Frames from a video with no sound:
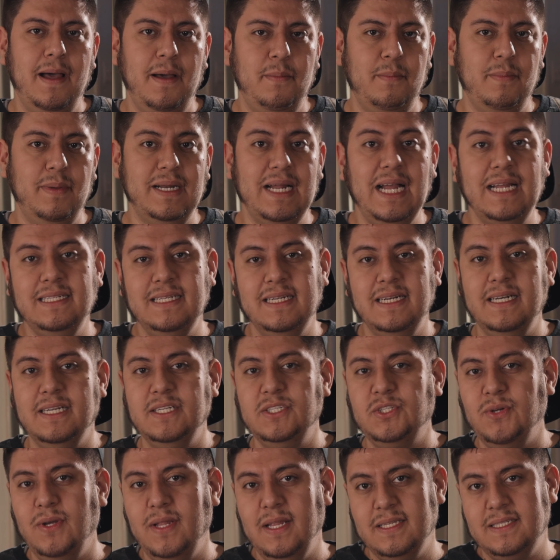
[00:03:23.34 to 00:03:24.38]
But I didn't
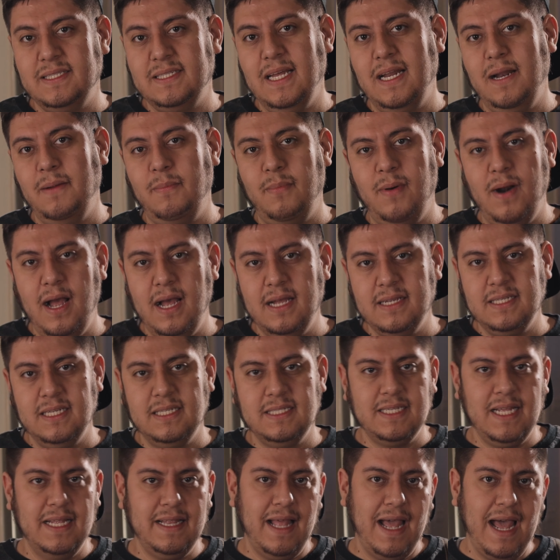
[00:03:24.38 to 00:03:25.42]
enjoy the setup
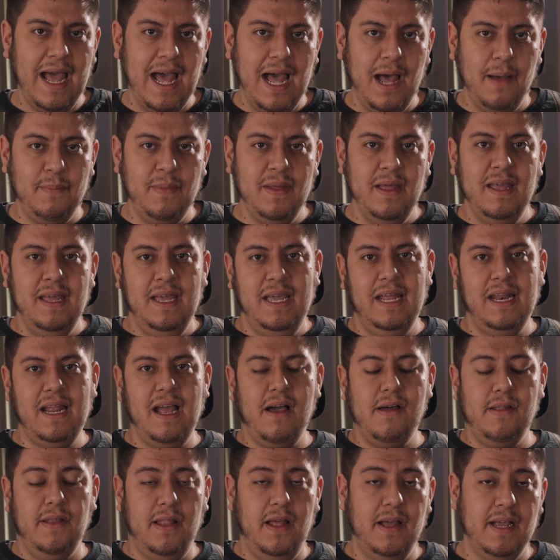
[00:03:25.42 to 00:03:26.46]
process in the app and
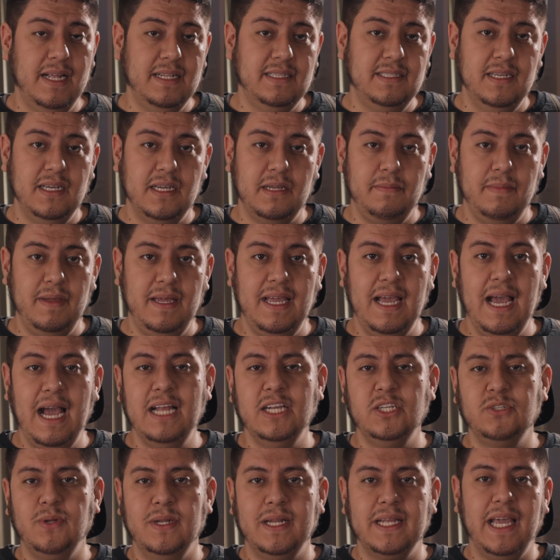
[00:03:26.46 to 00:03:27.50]
how long it took me. I
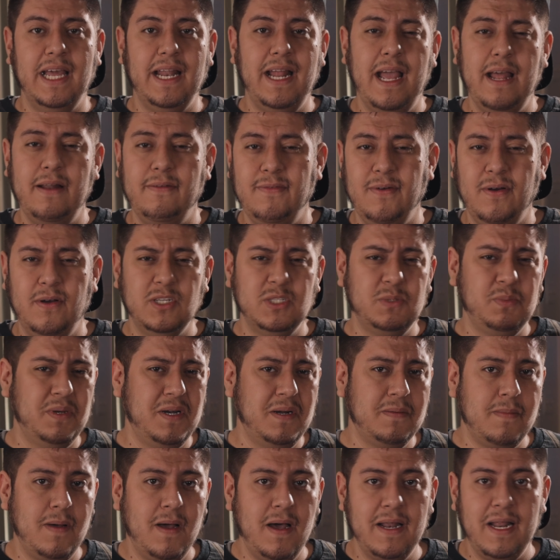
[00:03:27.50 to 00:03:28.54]
just want to get headphones, put
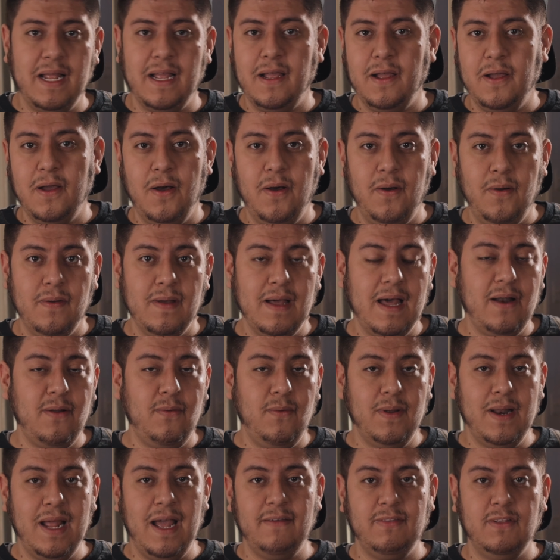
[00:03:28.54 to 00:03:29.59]
them on and go. I don't
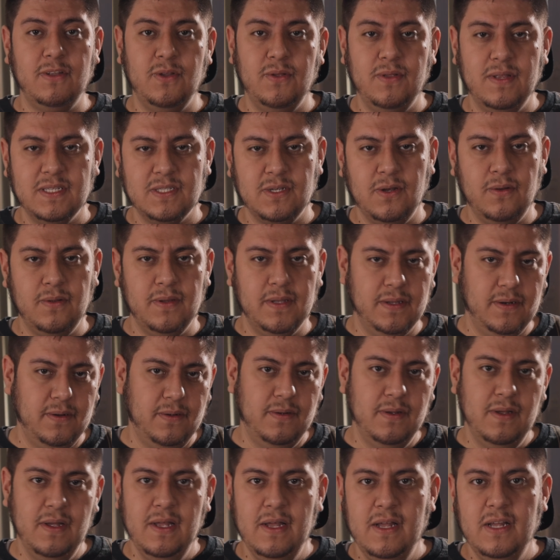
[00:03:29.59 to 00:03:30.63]
want to have to do this whole
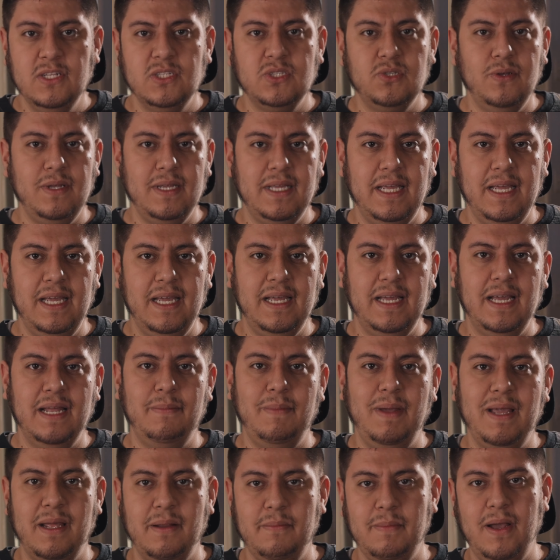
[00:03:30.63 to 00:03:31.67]
little tweaking and
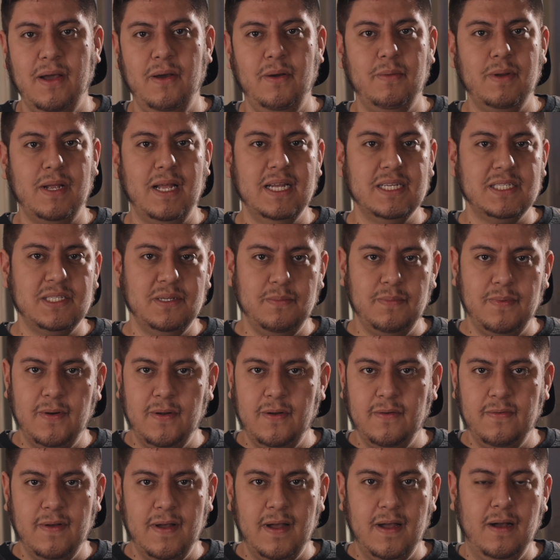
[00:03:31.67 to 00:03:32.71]
making my own custom
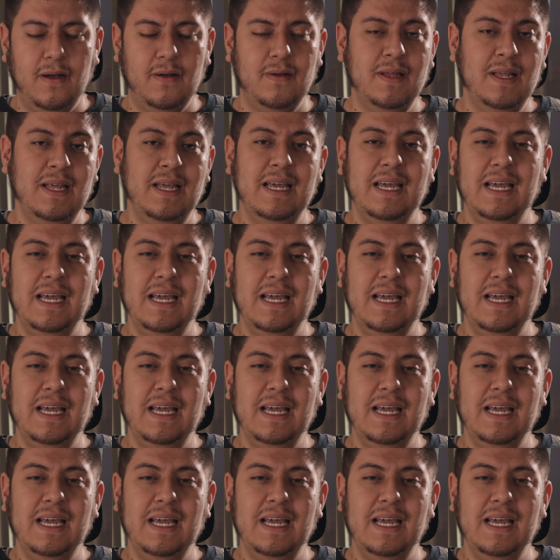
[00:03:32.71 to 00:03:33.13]
profile.